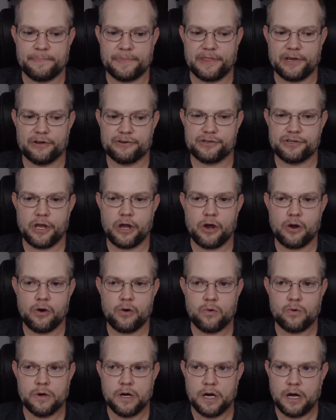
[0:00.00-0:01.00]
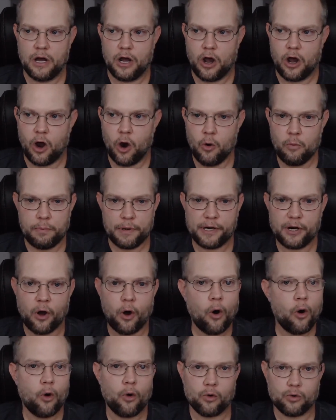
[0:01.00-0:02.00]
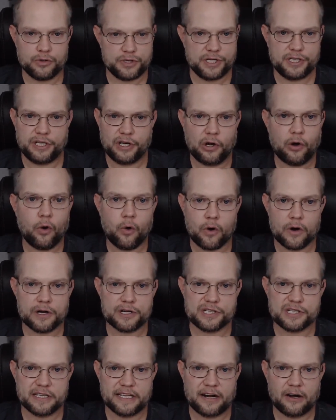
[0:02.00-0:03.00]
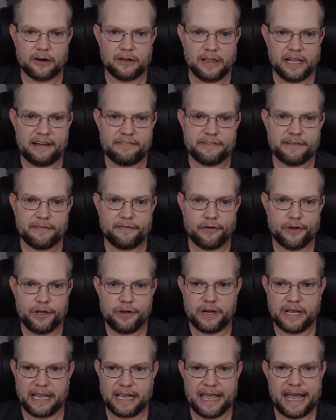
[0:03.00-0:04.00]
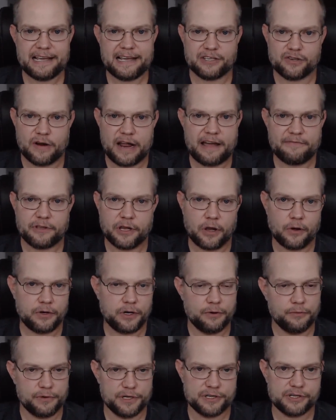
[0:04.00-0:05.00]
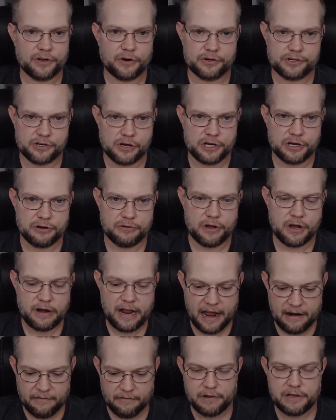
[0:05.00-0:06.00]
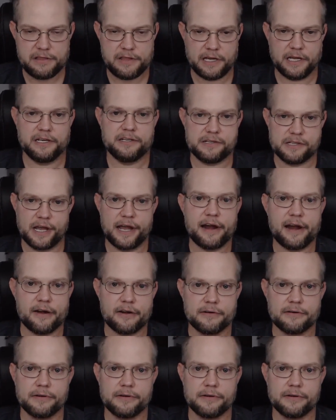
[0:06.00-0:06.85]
There's no open holes in the course that are left for you to guess or have to go do research on your own. Everything is there.